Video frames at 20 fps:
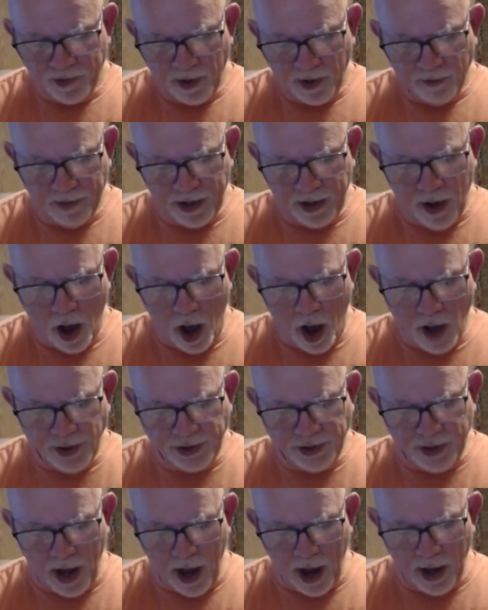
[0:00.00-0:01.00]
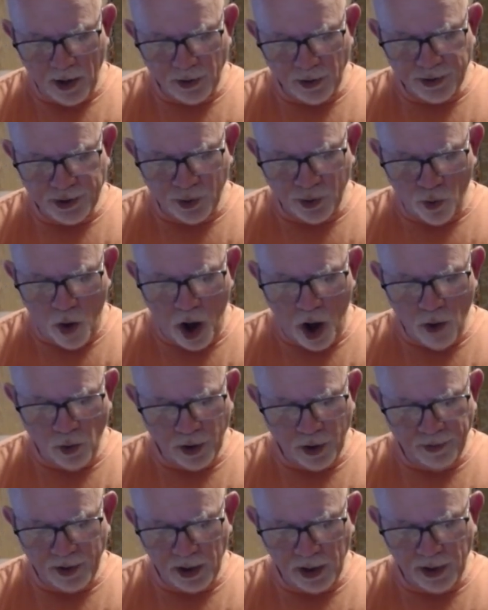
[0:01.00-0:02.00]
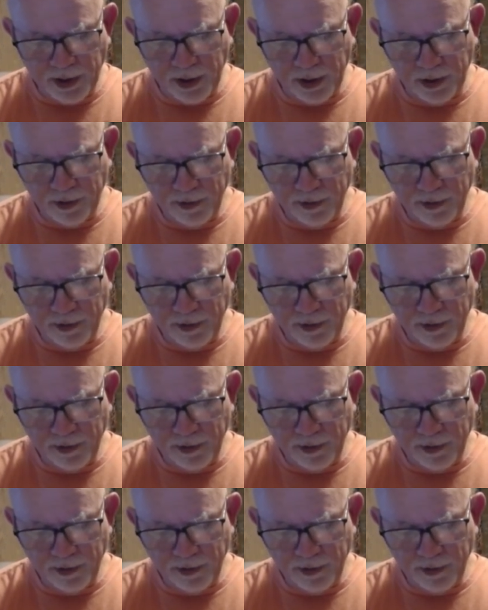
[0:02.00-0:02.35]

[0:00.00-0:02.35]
be hostile to what we believe.